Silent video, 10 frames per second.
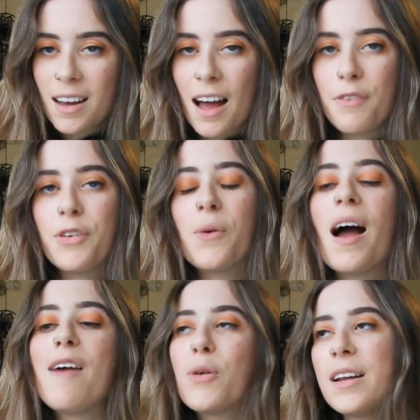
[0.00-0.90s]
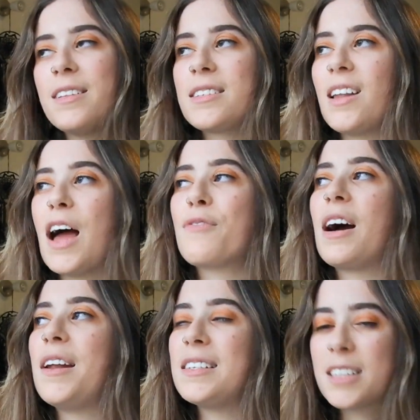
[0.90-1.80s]
I feel everyone in this life
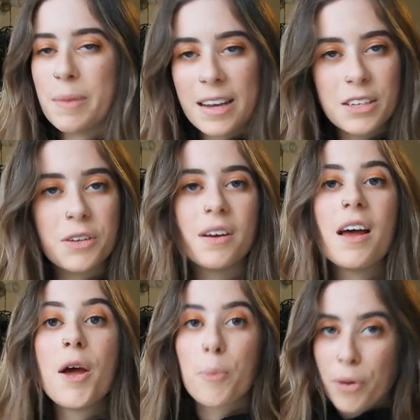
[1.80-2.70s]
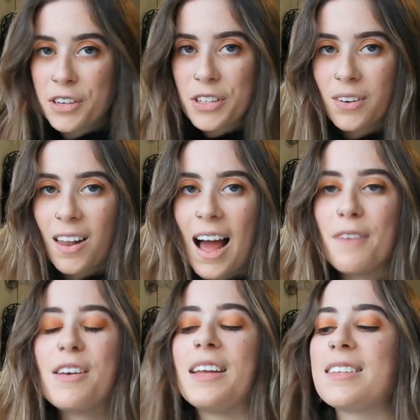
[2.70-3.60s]
kind of has something to bring to your
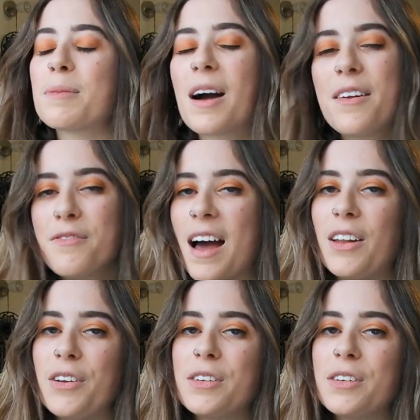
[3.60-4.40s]
life and some kind of value.